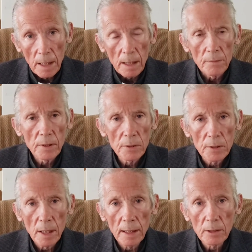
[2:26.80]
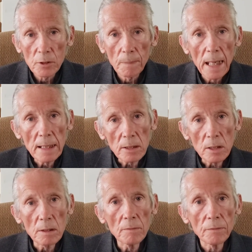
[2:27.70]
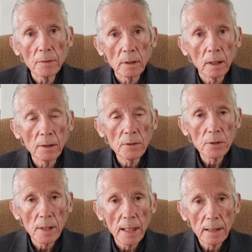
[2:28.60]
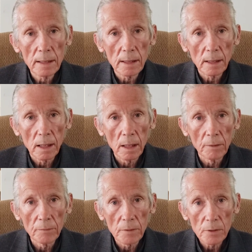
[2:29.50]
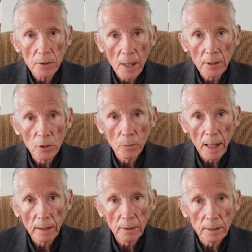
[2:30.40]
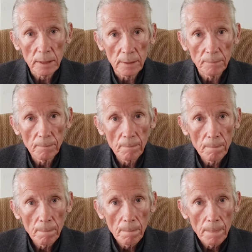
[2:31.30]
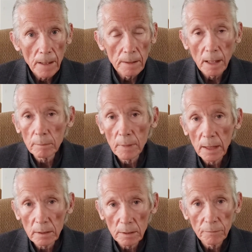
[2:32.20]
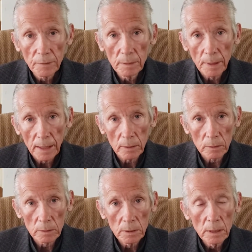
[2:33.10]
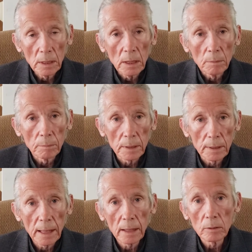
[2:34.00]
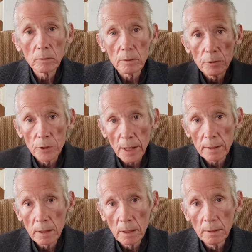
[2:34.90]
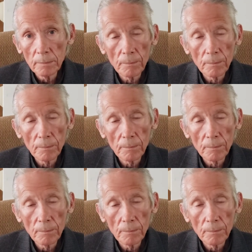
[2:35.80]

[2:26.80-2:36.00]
This expansive understanding of sexuality, not male and female, but now gender,